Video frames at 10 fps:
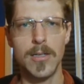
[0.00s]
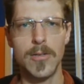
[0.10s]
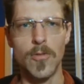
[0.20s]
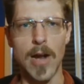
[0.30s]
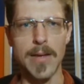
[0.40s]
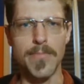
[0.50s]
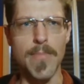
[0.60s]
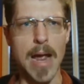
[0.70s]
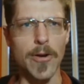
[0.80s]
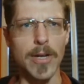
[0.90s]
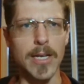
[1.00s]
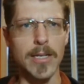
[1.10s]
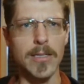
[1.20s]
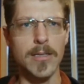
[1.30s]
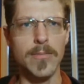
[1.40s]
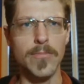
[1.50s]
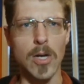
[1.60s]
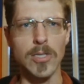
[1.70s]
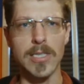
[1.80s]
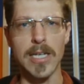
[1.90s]
right, Marion
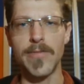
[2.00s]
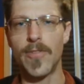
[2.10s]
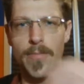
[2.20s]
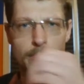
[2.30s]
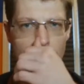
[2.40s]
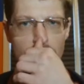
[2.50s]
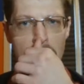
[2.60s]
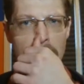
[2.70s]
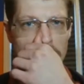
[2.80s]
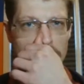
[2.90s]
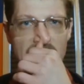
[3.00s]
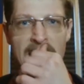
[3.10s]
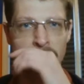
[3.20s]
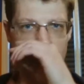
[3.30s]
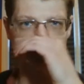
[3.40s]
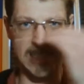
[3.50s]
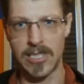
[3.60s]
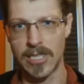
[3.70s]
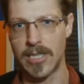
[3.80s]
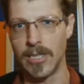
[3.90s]
Marcy, from my understanding, this is
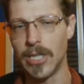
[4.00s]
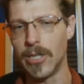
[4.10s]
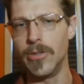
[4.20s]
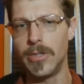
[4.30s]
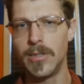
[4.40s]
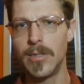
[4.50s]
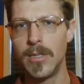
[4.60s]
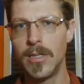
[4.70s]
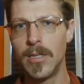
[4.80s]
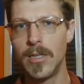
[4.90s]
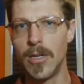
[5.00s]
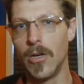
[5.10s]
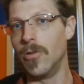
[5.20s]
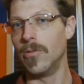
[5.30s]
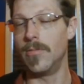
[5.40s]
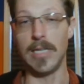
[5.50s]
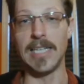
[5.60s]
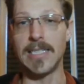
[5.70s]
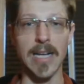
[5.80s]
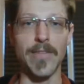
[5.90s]
just a dude who
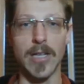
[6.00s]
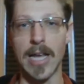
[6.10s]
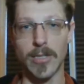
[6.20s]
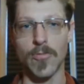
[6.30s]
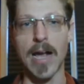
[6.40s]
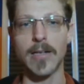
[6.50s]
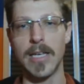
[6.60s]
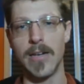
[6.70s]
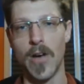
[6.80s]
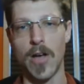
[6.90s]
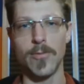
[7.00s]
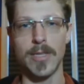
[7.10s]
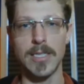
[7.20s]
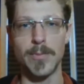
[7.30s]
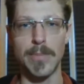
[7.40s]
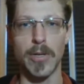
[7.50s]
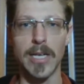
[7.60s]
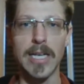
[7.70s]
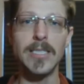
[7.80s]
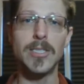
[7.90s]
isn't even like directly involved with these people.
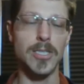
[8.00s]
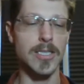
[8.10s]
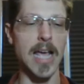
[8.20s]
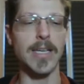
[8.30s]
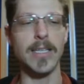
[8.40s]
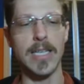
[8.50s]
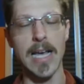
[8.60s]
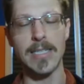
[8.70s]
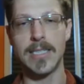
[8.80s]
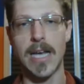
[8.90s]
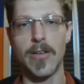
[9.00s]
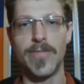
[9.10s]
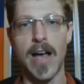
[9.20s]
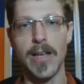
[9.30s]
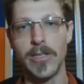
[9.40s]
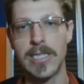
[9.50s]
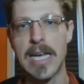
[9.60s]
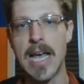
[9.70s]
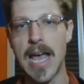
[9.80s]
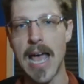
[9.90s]
He's just taking the STL files
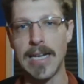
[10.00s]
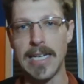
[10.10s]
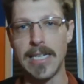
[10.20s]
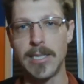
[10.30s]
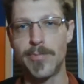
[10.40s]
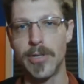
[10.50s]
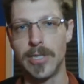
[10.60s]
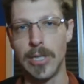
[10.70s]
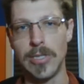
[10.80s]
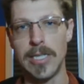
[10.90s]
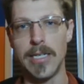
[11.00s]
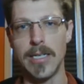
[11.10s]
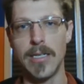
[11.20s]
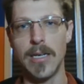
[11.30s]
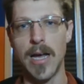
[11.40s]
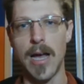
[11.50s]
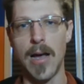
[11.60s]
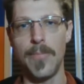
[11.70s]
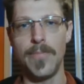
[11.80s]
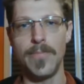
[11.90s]
and he is producing,
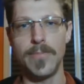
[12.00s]
taking